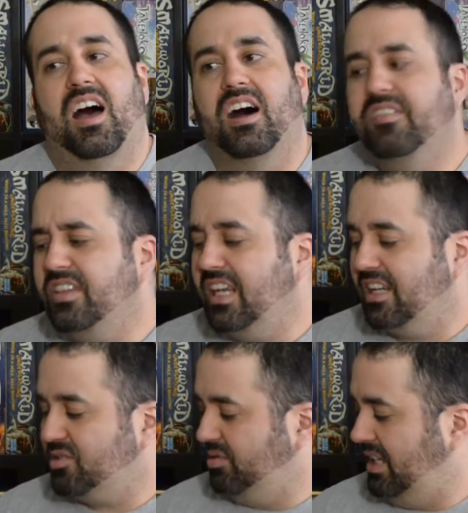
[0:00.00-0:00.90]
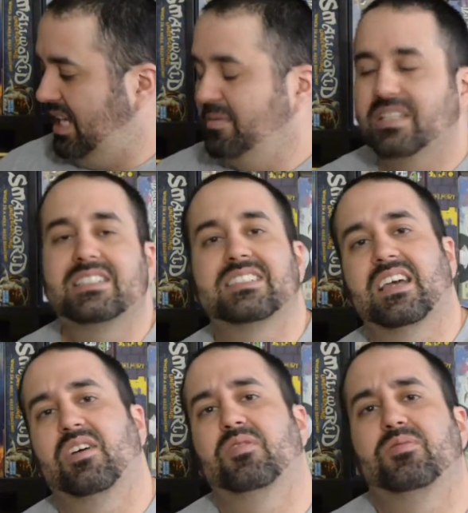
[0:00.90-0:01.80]
of the actual game
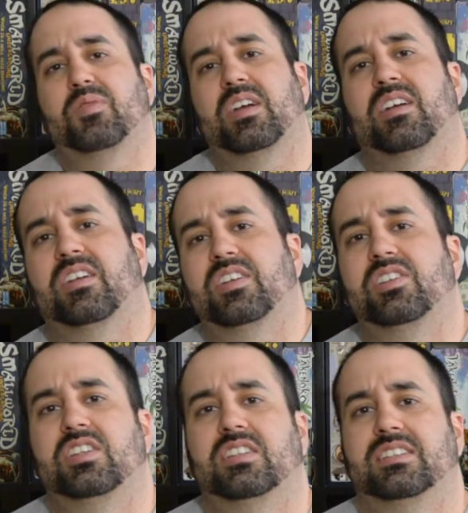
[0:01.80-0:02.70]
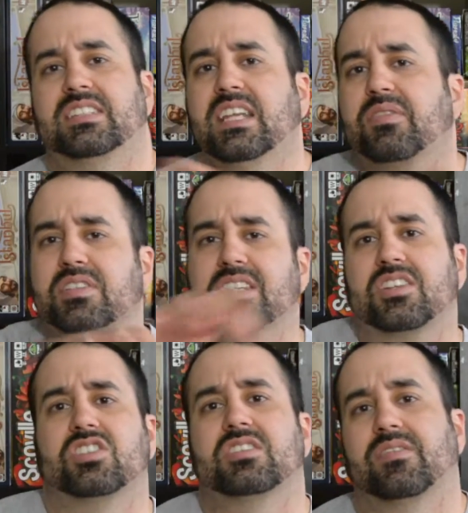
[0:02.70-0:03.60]
itself, where different
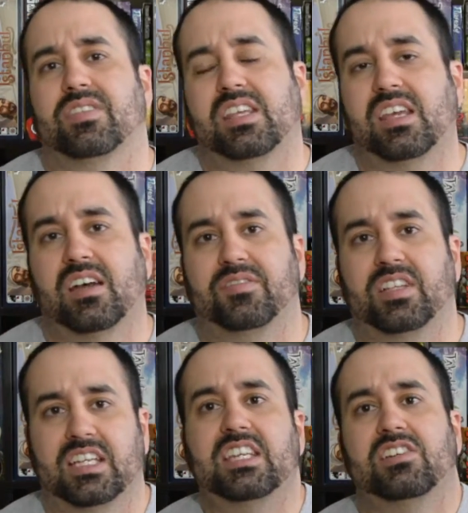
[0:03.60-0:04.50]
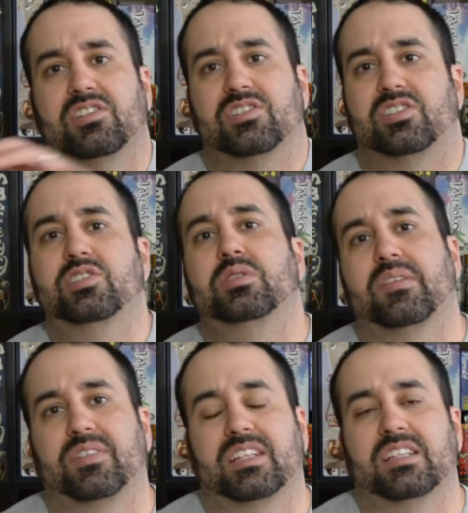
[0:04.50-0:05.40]
sections of the of the gears do
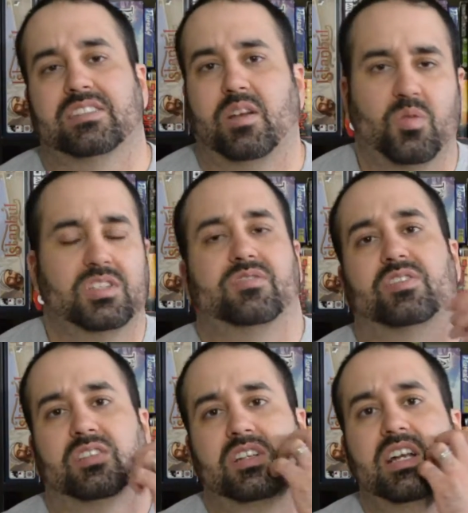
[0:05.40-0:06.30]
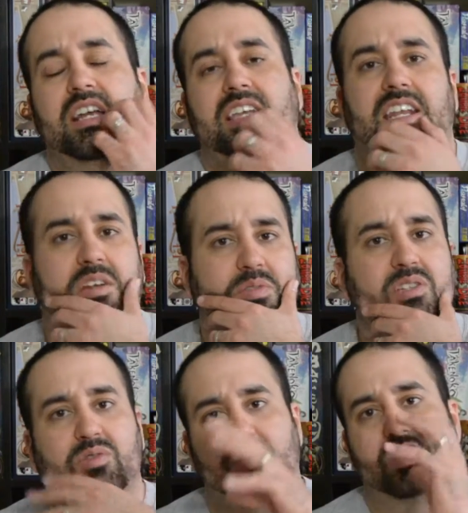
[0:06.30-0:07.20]
different things. Like one's for getting
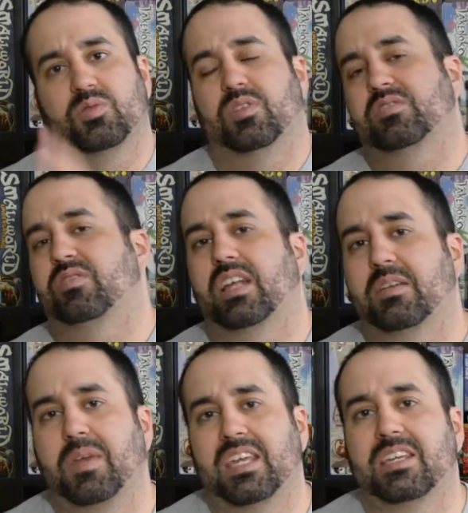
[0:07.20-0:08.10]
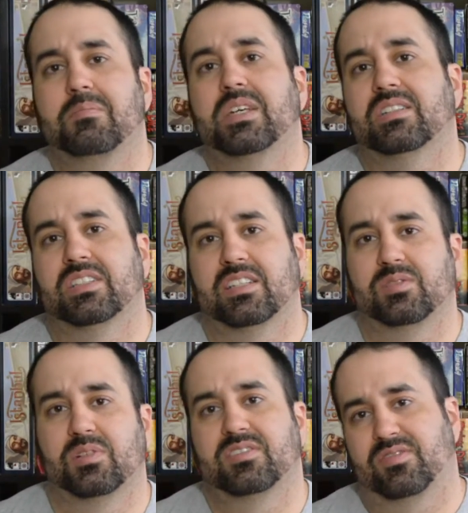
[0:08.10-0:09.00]
resources, one's for like making
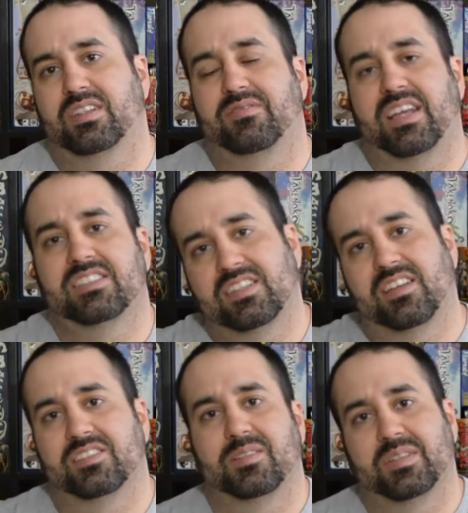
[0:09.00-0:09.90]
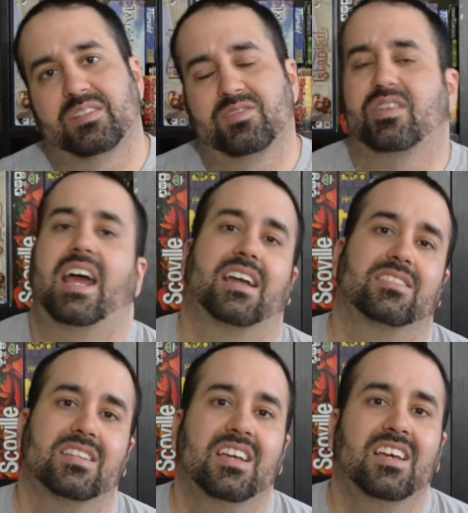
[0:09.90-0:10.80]
buildings, one's for advancing on some of the
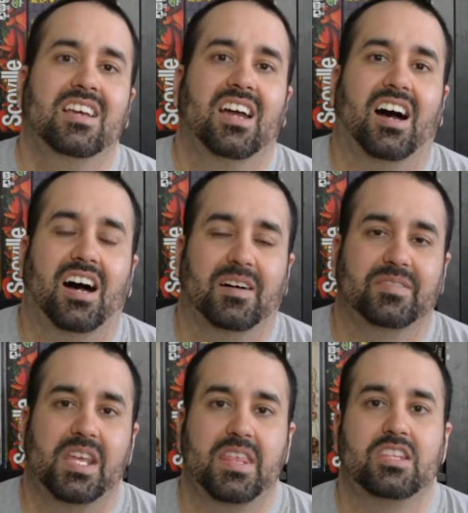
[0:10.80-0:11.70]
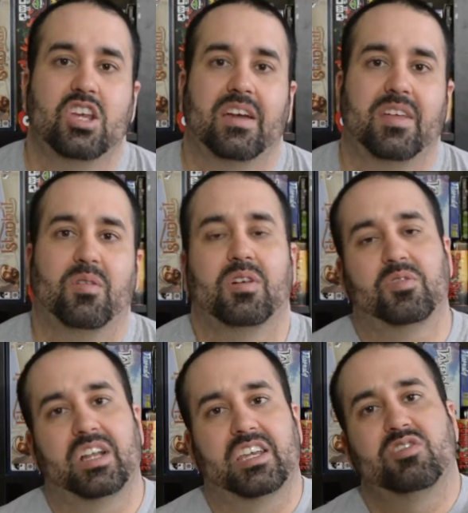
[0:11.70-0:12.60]
tracks, um, and then you have that one
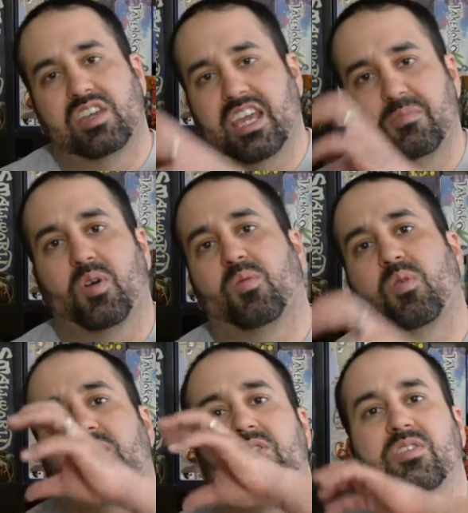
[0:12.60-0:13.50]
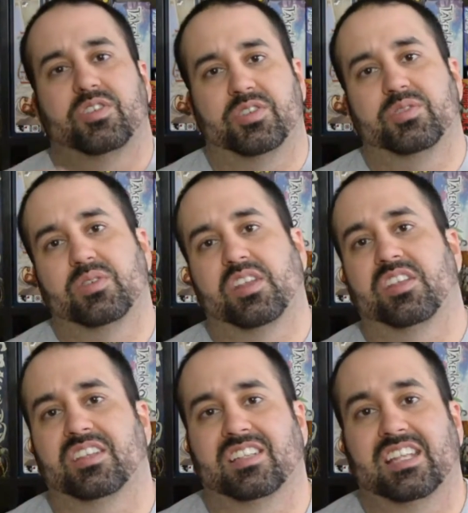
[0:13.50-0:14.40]
where like you can get more workers or do other
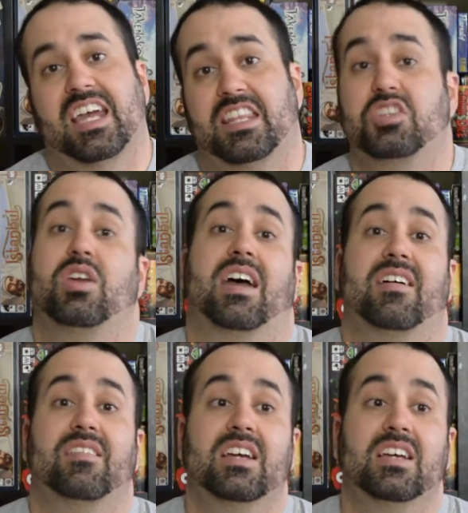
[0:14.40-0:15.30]
things like that. And then you have